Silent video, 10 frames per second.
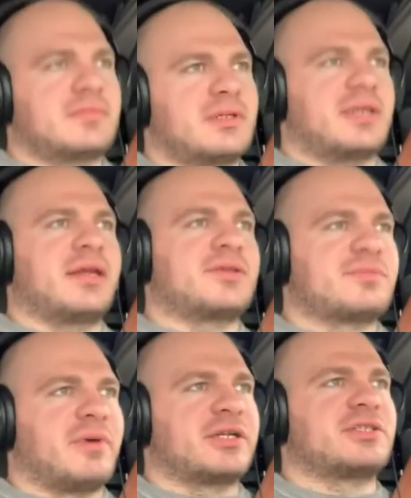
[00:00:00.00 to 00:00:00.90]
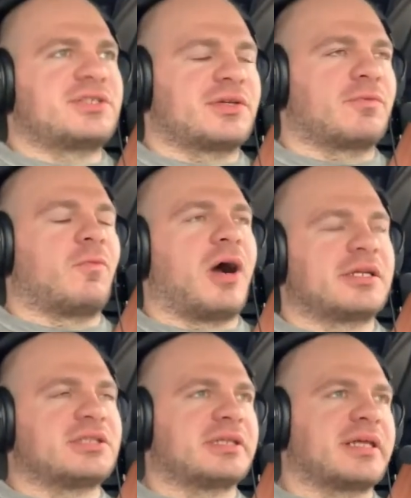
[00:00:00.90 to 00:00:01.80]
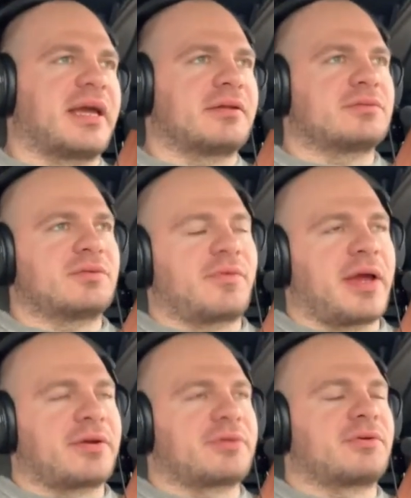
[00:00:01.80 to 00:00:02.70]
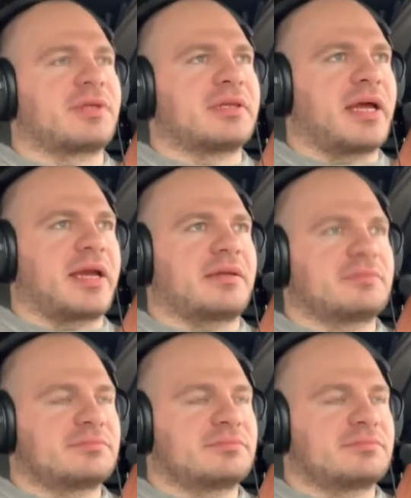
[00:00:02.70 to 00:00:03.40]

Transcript: in as much as you're watching that red or green light.